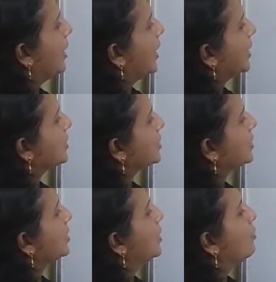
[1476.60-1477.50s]
and
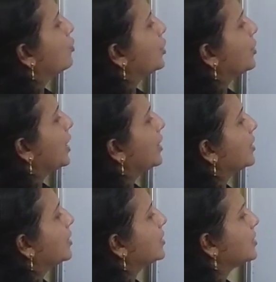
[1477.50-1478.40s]
what you
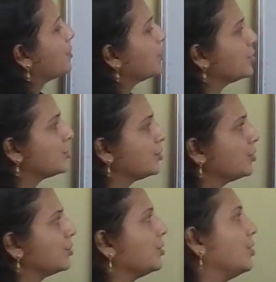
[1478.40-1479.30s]
are supposed to
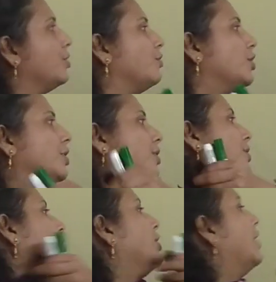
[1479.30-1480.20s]
do? What
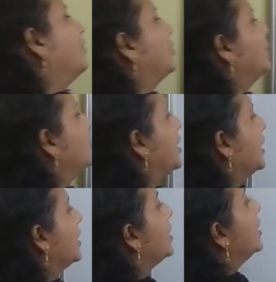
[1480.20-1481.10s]
you have to do
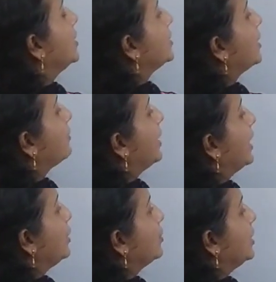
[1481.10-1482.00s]
here? the
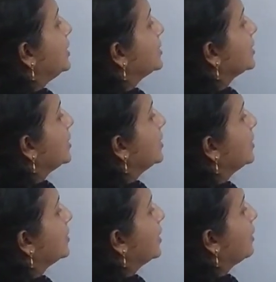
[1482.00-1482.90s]
value is the
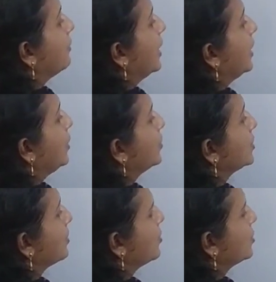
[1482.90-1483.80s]
value,
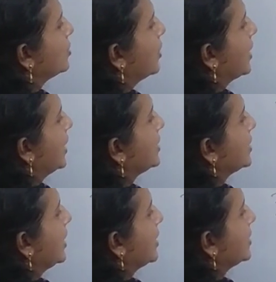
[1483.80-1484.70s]
suppose you are
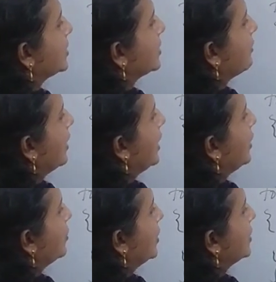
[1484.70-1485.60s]
writing like this, the
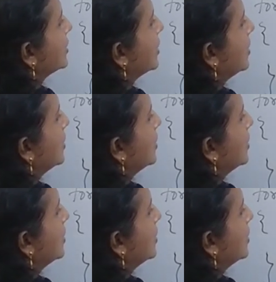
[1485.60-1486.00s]
value is